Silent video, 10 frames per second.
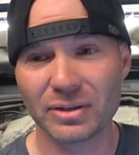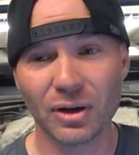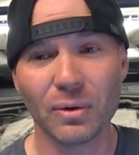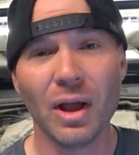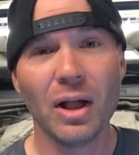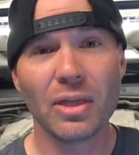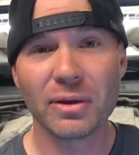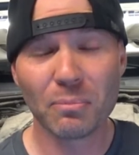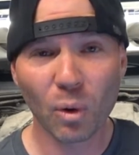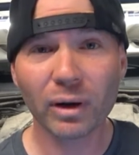So
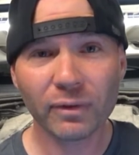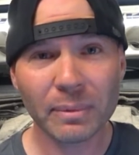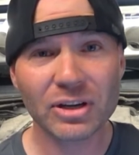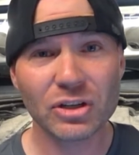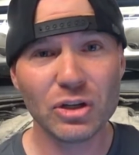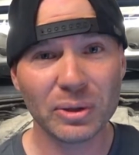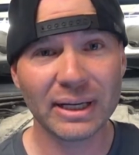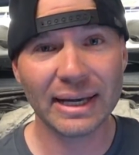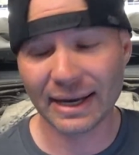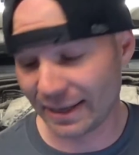the more information you
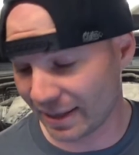can get,